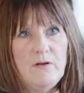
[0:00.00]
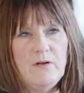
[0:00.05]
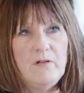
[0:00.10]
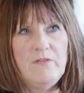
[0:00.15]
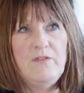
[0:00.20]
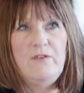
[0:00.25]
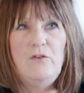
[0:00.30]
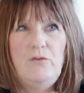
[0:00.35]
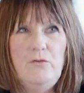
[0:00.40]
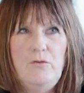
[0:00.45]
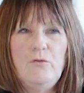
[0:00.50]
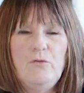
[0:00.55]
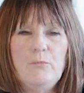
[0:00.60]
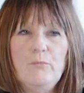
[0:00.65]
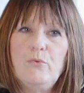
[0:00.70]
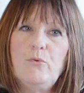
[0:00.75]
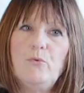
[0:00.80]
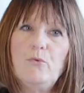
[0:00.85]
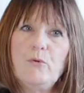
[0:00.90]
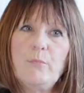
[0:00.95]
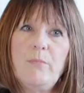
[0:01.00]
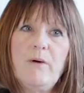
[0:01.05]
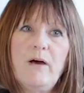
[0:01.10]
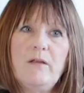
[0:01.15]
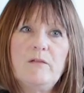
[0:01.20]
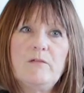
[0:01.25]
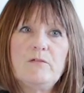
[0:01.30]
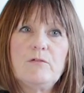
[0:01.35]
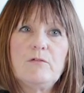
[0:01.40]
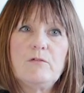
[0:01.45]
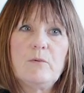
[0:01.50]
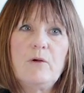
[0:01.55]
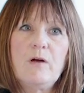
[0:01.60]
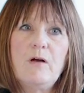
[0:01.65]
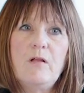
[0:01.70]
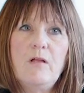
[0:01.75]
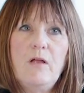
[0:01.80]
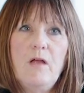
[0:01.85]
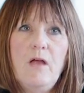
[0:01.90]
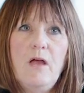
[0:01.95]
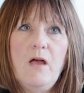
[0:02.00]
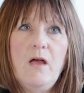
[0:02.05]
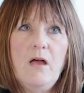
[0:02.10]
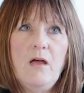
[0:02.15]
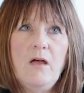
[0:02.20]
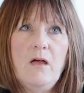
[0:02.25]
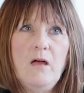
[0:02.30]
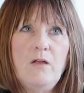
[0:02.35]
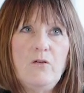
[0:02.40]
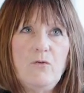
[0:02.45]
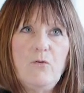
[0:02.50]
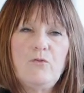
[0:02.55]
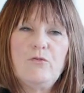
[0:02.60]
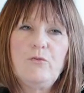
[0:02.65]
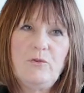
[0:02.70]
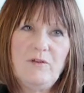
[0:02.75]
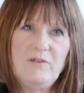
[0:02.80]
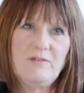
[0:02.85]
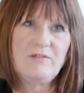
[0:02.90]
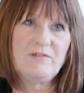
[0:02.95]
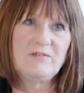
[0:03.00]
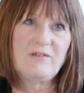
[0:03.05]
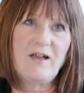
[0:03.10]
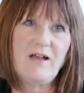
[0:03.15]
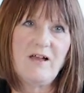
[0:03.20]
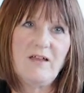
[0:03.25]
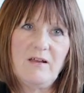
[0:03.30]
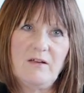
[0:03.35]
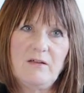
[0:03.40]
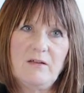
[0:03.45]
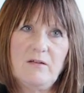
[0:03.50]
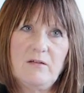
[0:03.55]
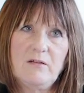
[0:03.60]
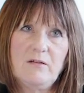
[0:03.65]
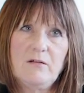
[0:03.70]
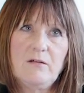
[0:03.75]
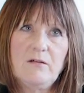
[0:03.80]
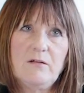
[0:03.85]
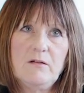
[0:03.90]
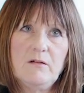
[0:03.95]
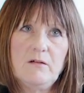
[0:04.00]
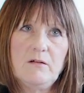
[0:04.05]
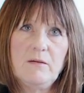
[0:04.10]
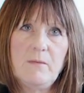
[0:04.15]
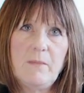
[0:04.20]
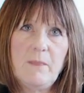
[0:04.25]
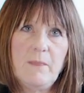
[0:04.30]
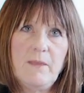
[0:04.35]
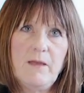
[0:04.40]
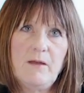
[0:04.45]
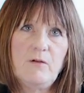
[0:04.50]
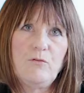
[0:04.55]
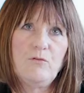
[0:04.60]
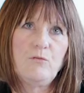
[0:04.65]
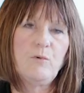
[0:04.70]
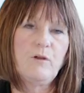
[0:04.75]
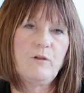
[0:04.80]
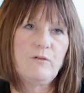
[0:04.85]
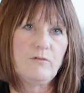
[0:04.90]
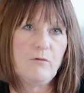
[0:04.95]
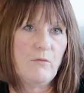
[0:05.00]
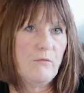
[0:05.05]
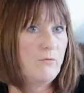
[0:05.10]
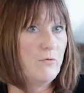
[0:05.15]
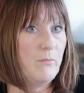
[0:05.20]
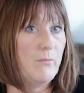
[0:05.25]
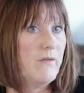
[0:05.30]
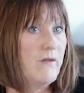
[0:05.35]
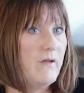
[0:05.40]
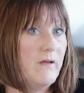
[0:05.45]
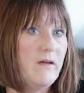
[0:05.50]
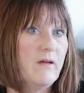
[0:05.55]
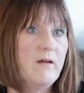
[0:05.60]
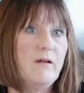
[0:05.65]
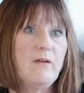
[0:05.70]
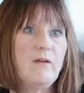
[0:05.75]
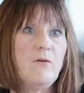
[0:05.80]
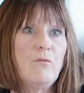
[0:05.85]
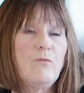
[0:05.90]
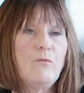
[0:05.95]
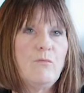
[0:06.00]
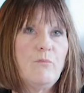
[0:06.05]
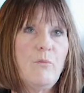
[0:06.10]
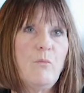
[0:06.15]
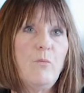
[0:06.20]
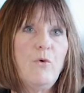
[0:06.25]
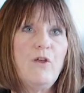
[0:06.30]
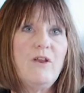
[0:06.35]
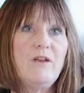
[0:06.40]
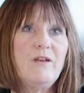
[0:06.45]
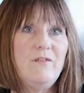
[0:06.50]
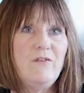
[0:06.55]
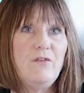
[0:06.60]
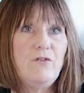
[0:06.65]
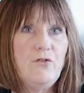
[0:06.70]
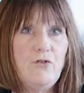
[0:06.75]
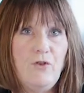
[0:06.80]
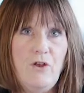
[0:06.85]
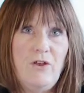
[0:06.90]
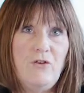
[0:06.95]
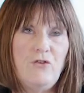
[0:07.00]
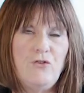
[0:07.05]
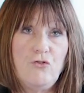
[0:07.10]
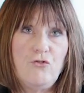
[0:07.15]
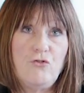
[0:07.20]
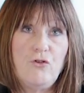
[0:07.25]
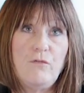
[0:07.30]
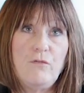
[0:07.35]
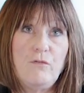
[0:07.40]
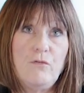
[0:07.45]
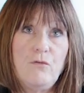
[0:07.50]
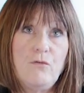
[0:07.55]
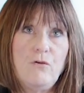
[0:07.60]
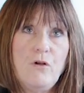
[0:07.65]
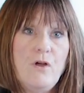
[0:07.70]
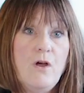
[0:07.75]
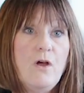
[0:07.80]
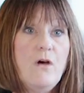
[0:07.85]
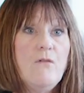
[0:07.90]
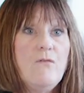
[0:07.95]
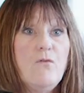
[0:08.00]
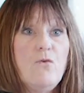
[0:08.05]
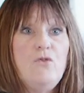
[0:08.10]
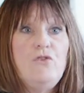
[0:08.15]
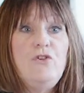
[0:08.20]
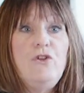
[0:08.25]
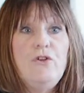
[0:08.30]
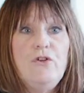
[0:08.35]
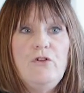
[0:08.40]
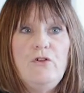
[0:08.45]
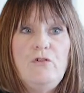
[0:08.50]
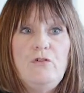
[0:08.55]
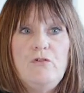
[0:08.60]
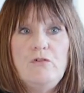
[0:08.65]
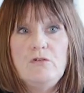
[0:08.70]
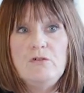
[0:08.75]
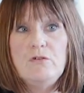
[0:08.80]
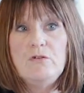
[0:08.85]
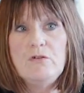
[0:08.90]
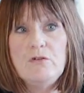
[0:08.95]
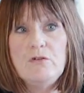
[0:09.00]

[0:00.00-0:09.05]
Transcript: They did do some border patterns as well, and also did styling. And then it just went on from there. And I've been working in this industry for 40 years.